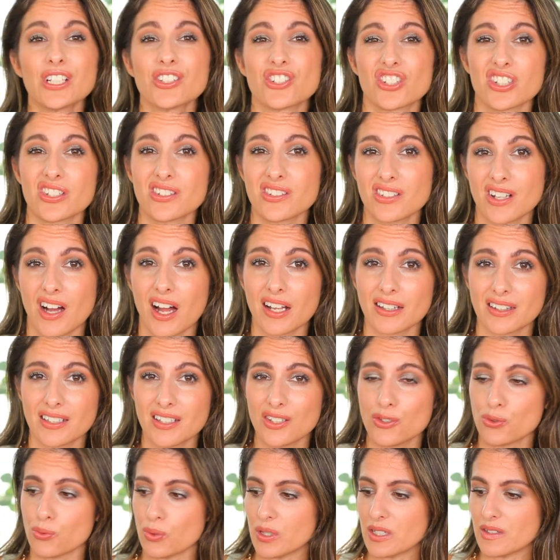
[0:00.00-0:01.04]
just got
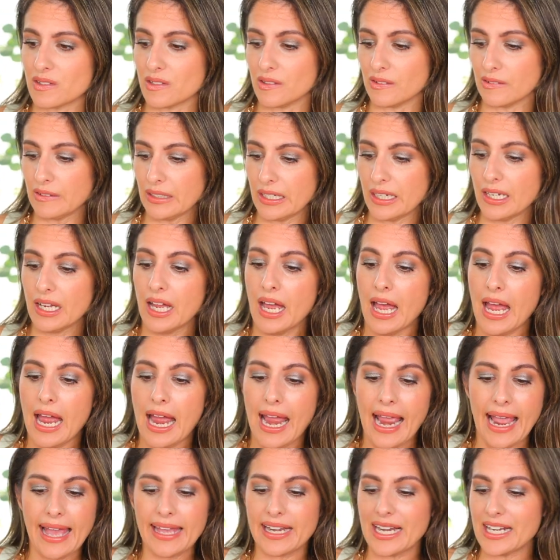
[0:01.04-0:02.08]
these recently
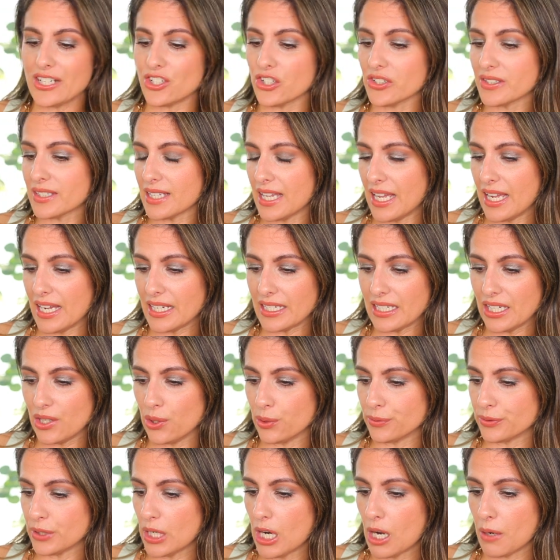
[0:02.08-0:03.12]
and I just can't get
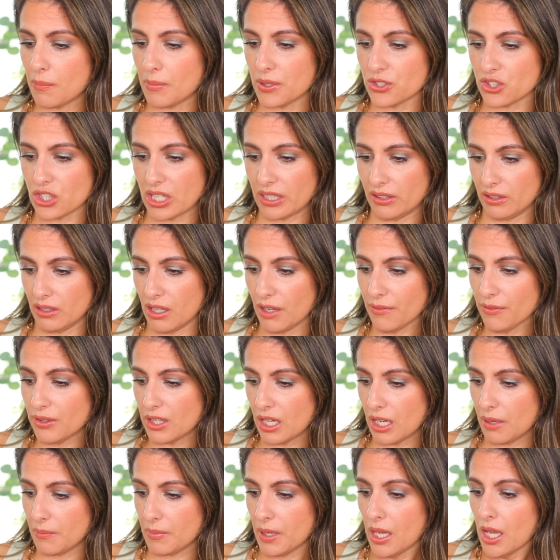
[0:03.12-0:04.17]
over how much I love
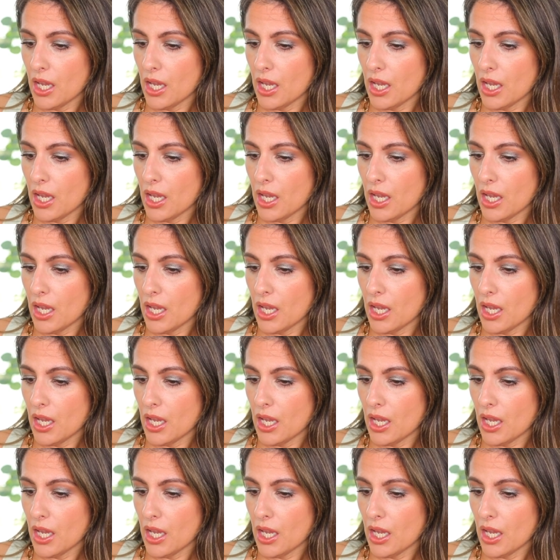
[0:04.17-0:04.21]
them.